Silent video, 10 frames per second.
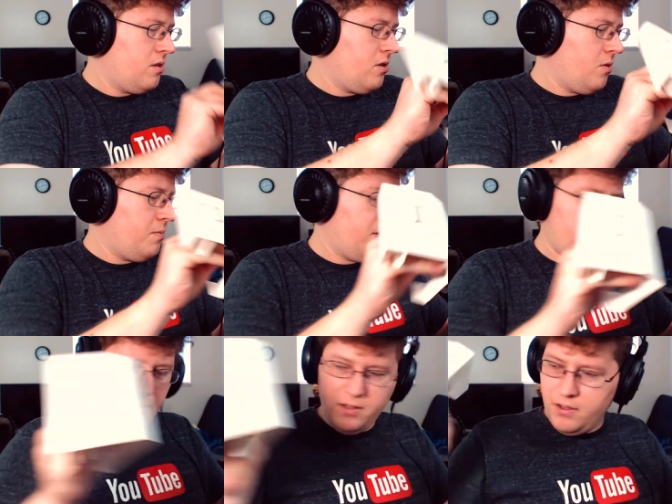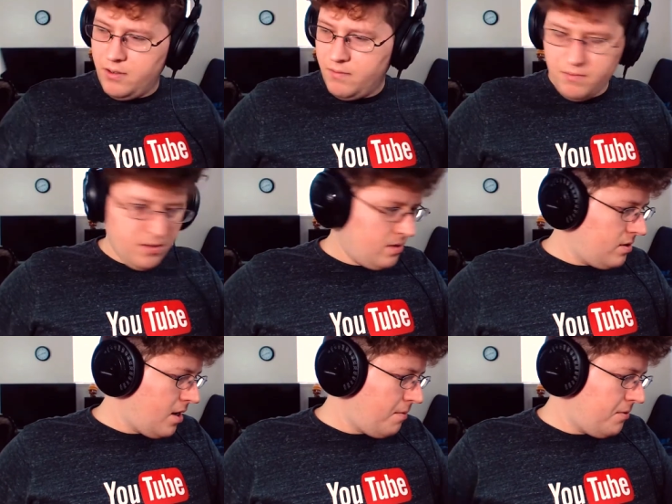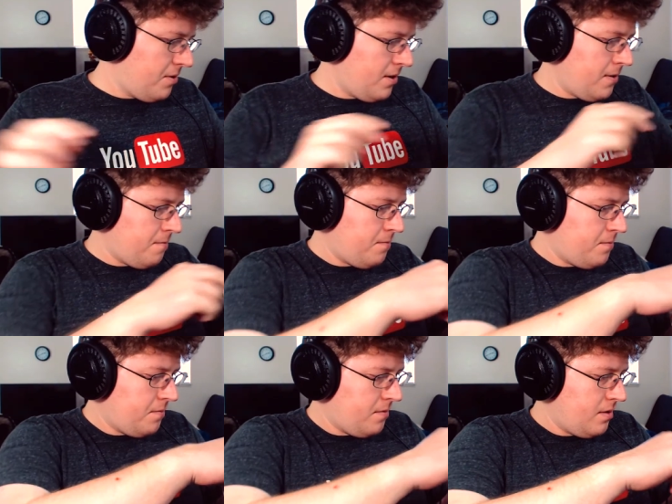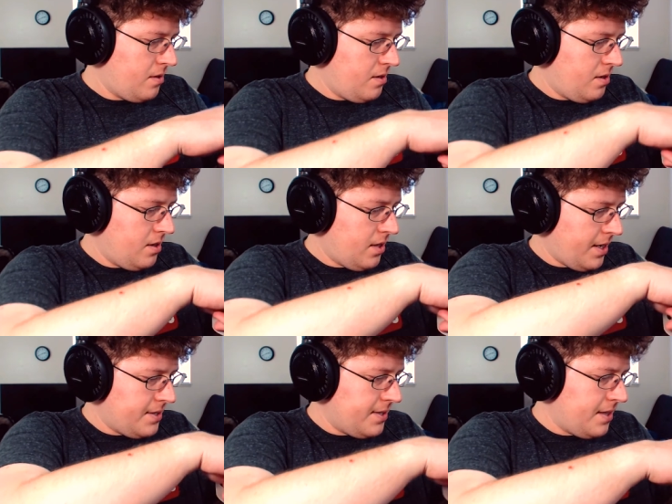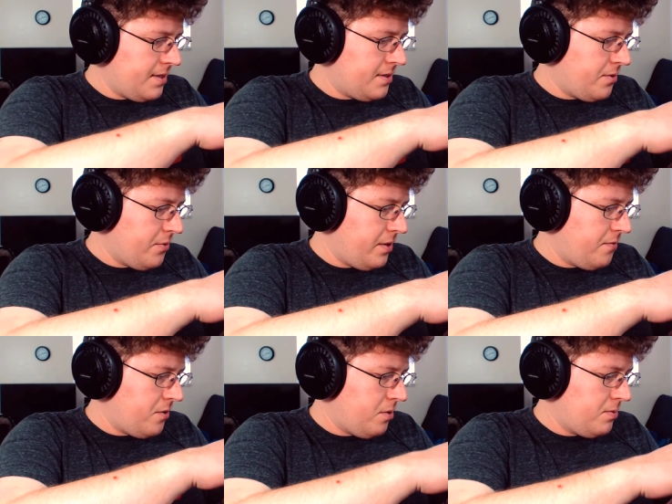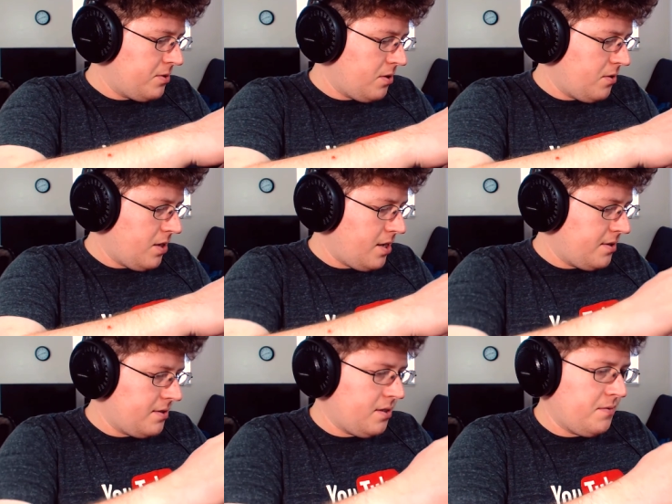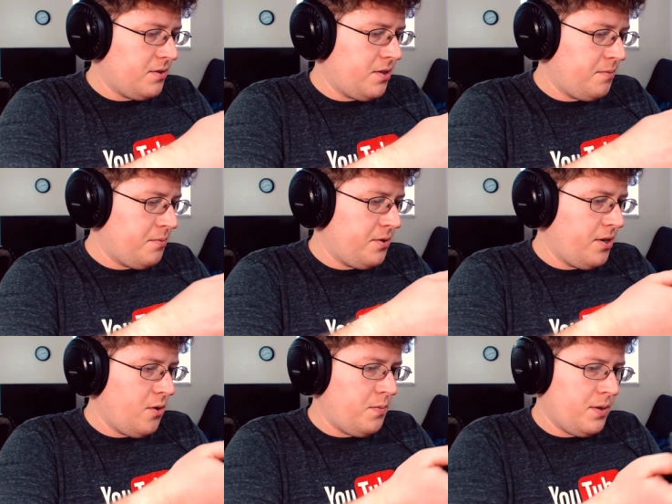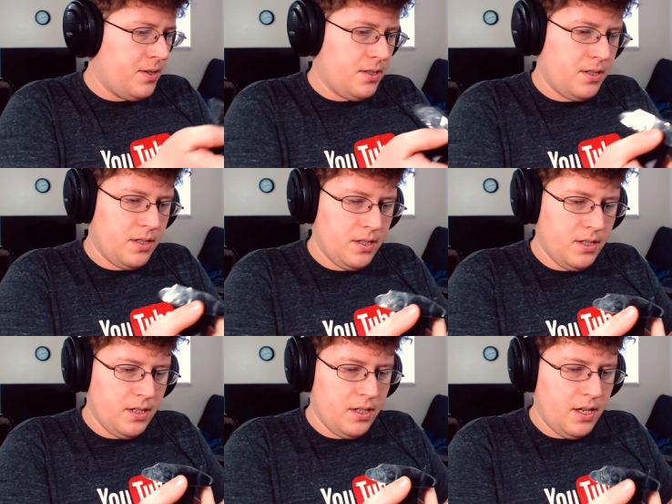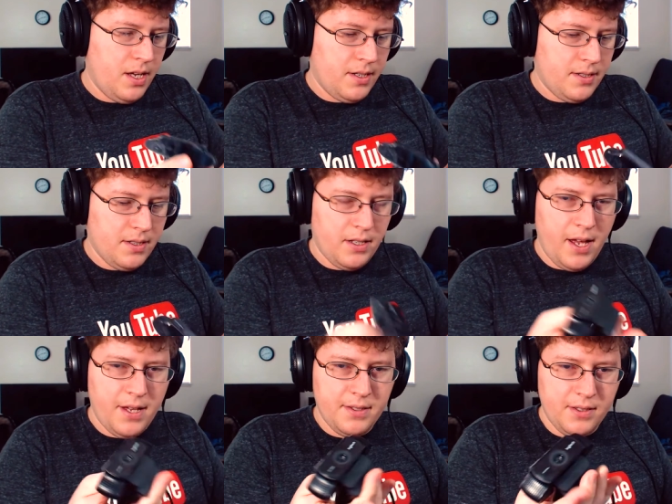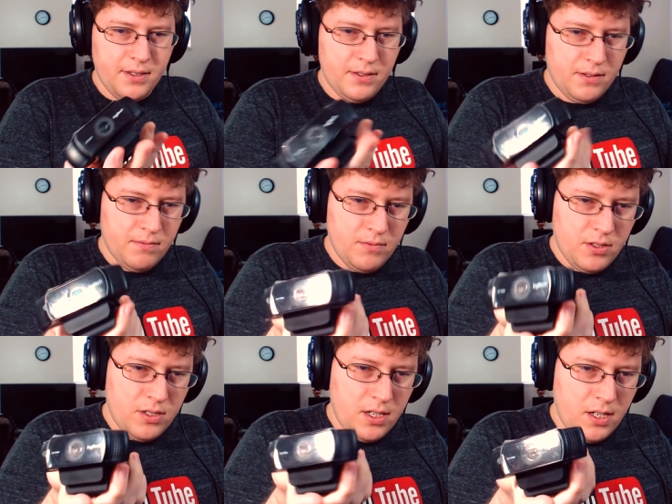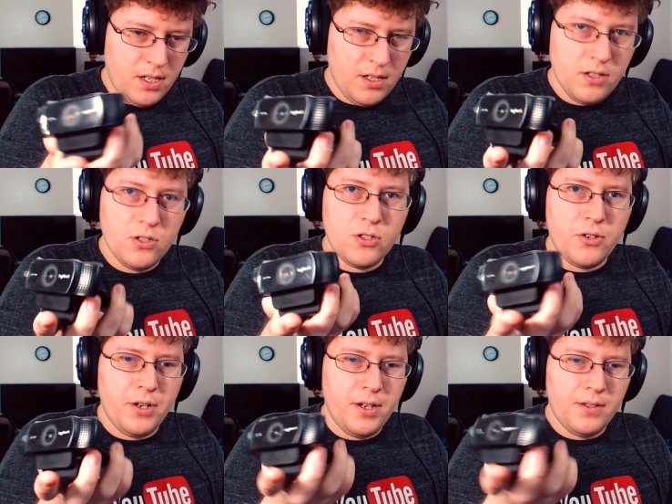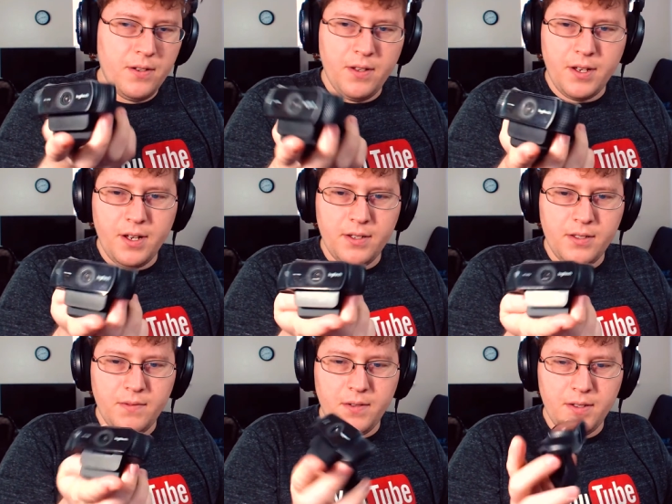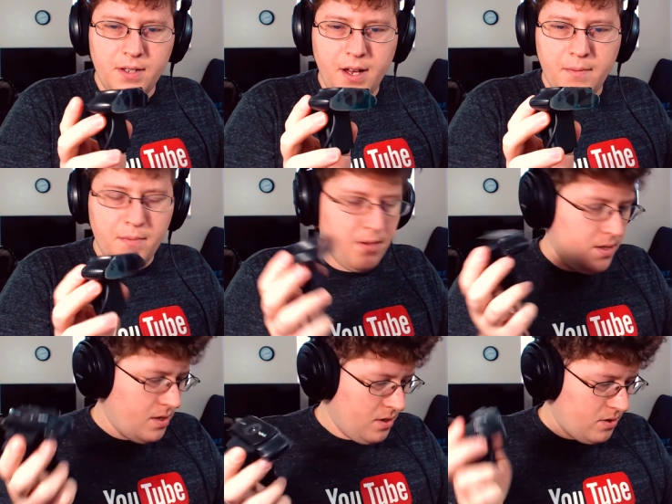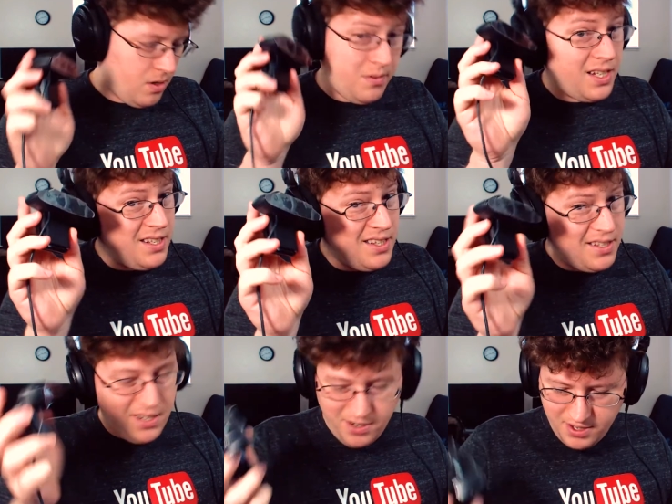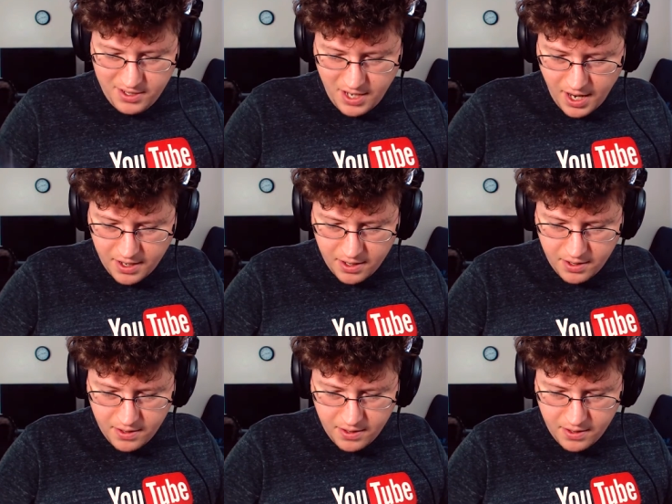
Open up the little top thing. Like I said, this is a refurb, so a lot of the stuff is already pre-opened. And it still has the little sticky screen and all that kind of stuff on top. So we'll get to this here in a sec.